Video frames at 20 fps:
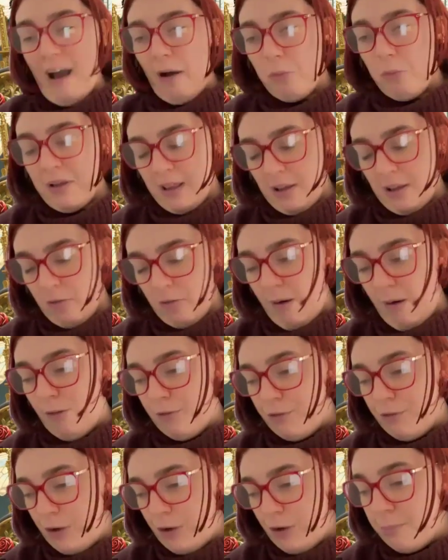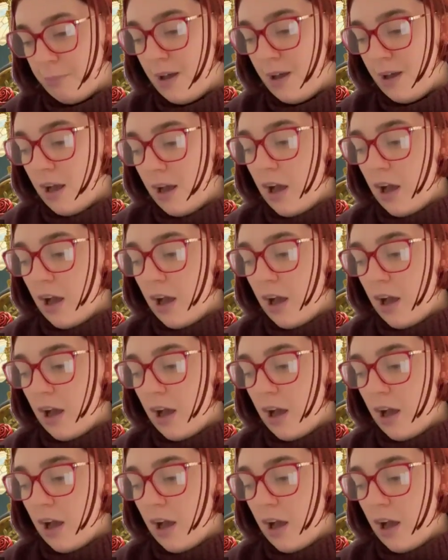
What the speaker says: That was quote from